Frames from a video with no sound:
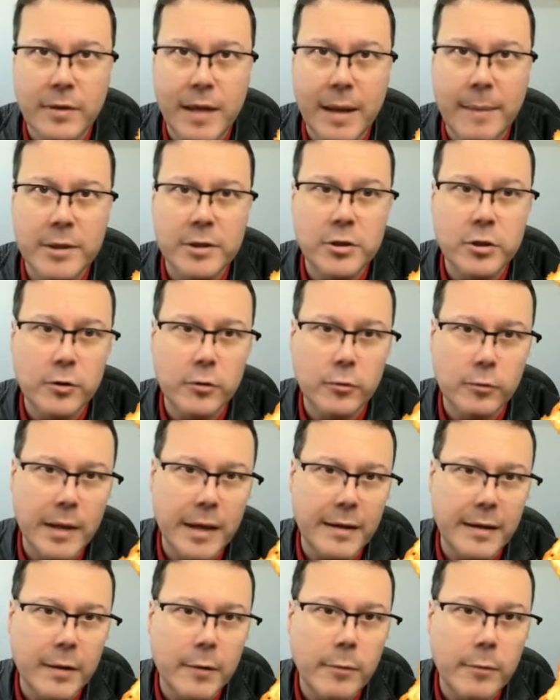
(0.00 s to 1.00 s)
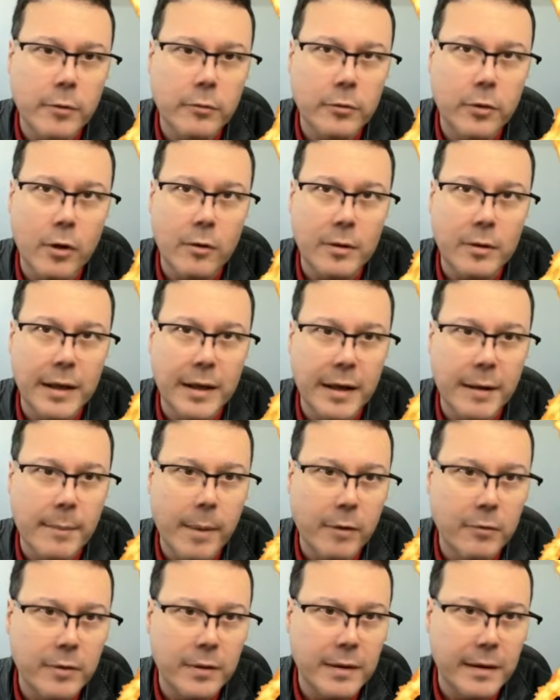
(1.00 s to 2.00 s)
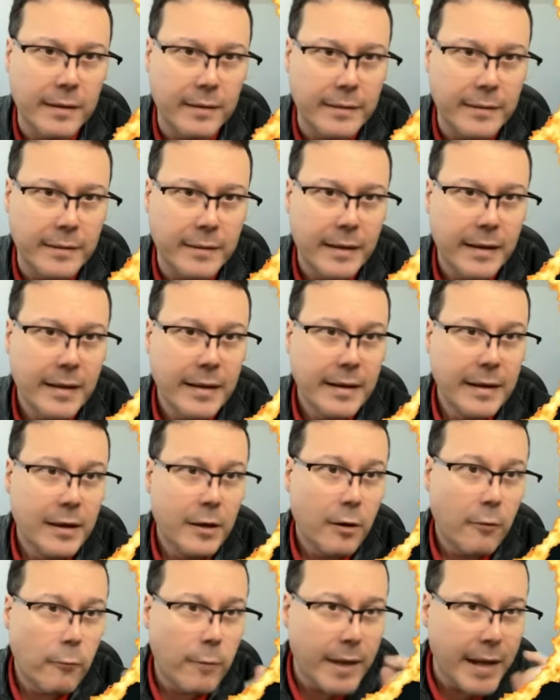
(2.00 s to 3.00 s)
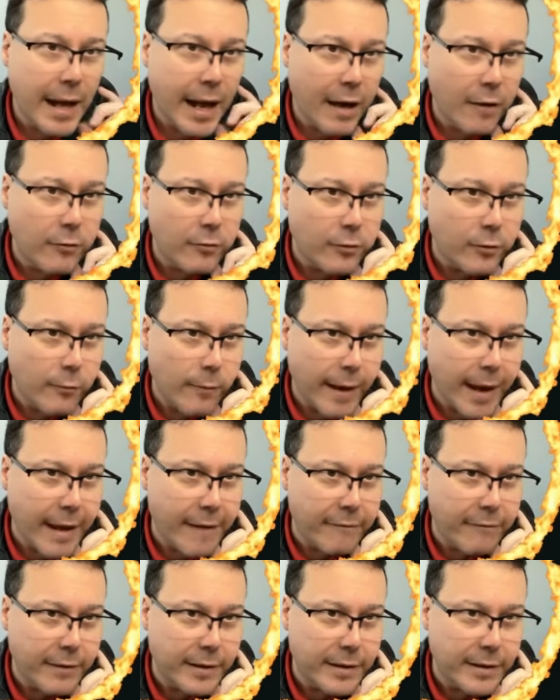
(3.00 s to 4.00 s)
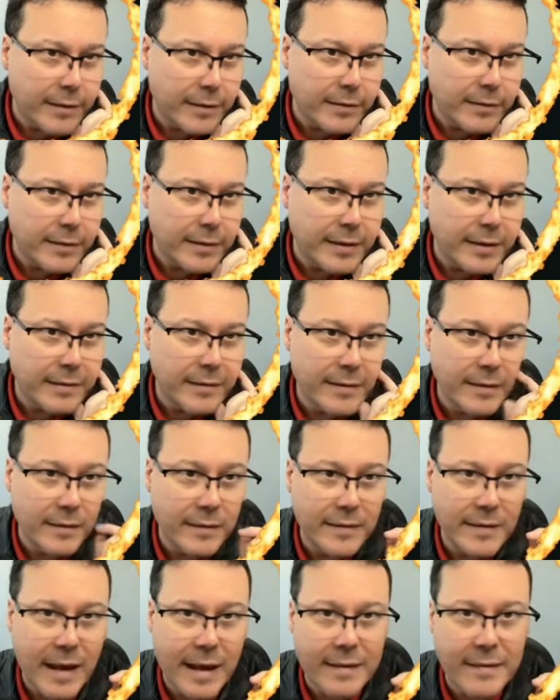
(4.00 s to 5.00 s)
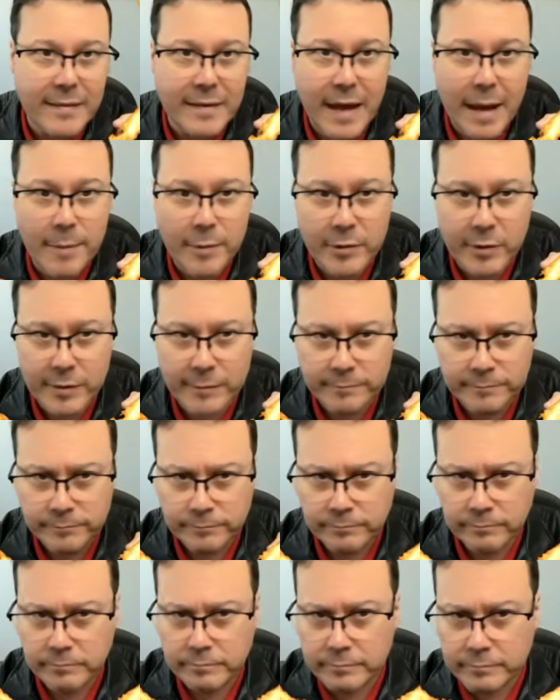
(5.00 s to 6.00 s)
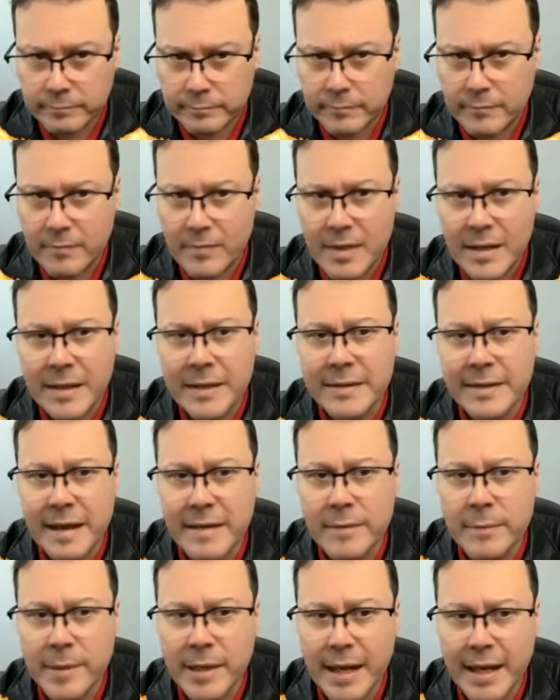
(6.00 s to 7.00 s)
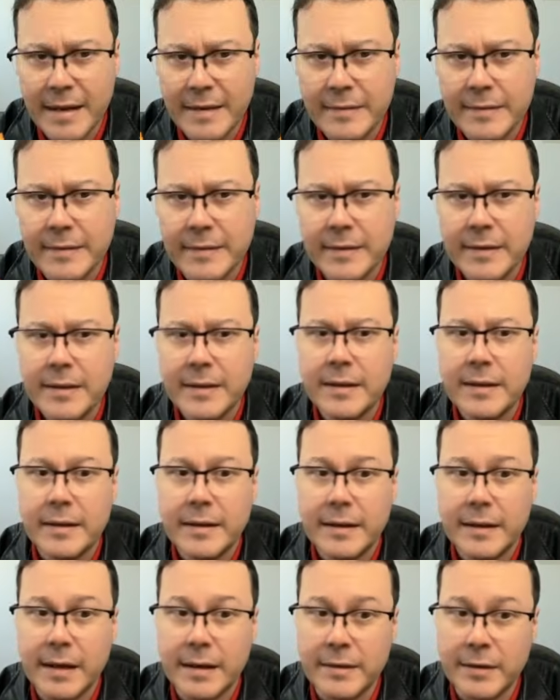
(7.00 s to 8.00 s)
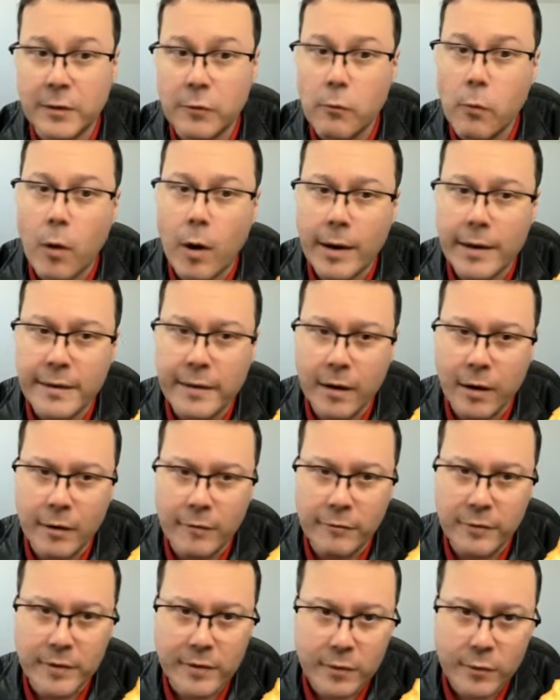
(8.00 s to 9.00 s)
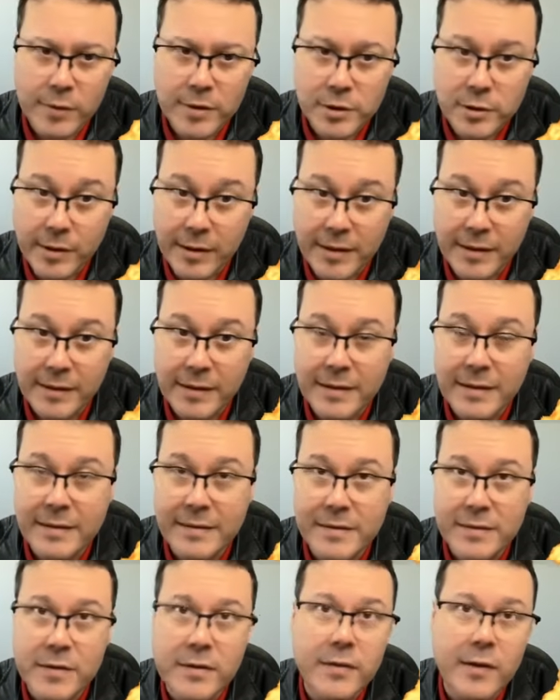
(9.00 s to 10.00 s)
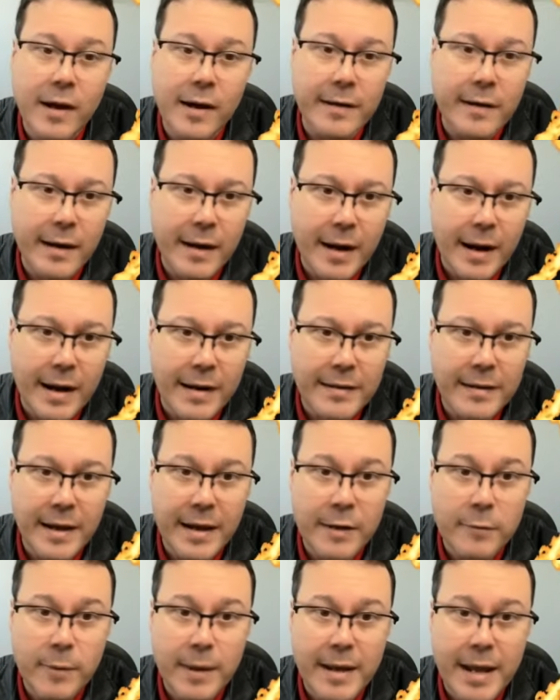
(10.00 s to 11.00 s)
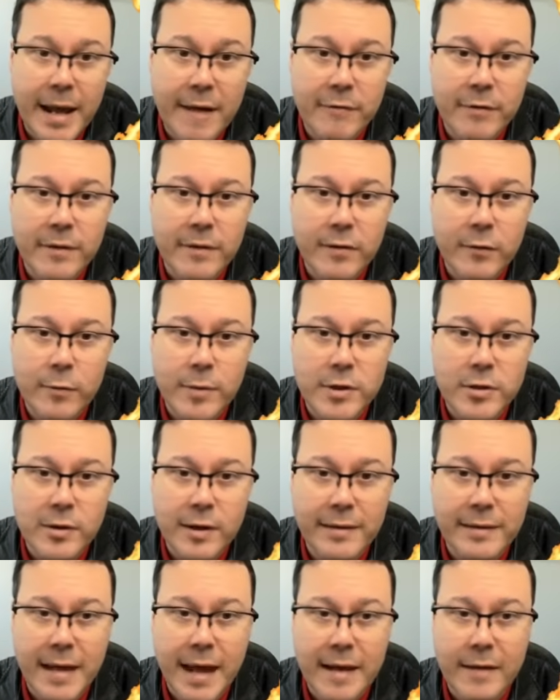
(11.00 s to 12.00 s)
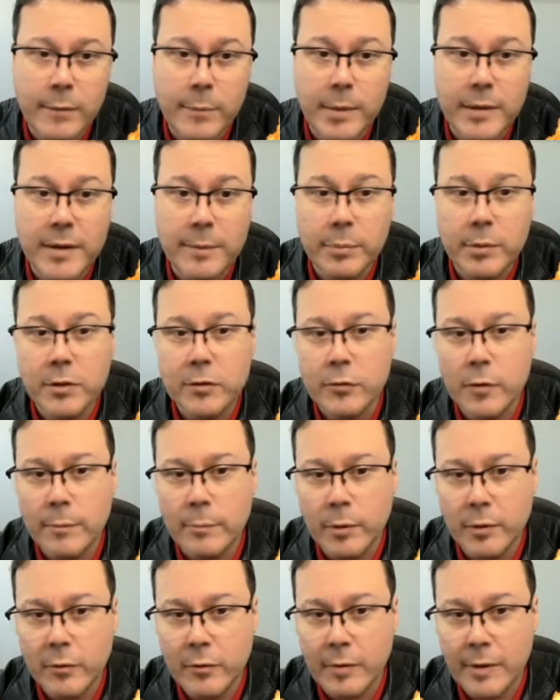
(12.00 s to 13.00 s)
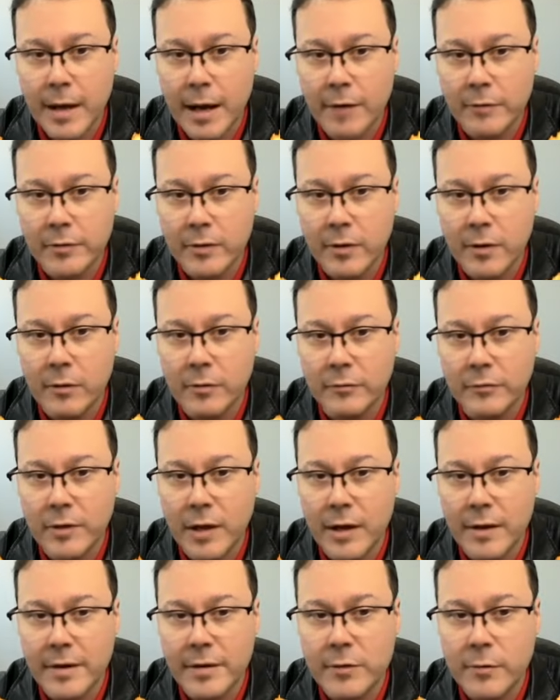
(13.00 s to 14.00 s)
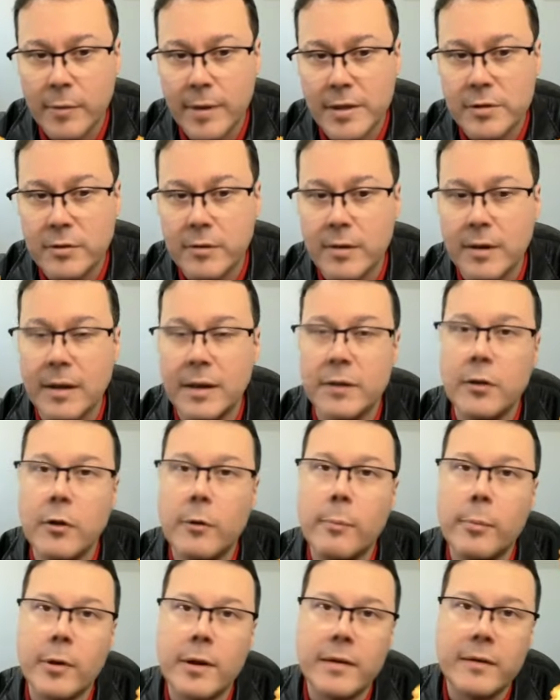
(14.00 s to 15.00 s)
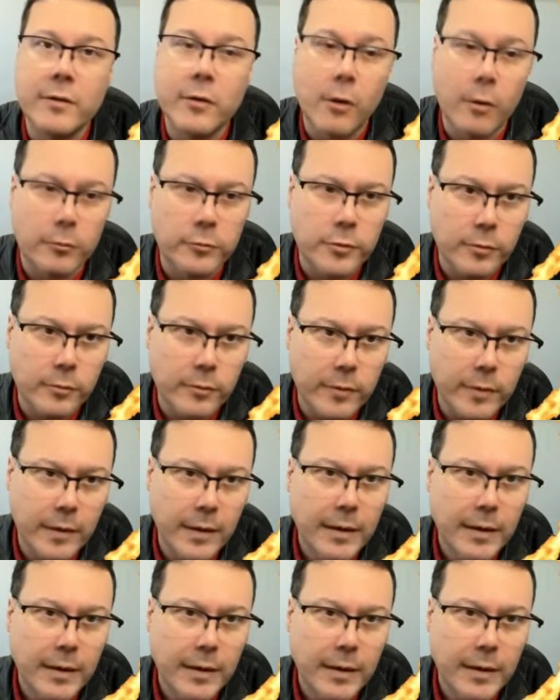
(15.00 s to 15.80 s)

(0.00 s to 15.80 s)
damage to you, that I will talk later about this. We also have here the Sunset Saboteur. It has Menace. The ward of this creature here is discard a card, and whenever this creature attacks, put a +1/+1 counter on target creature an opponent controls.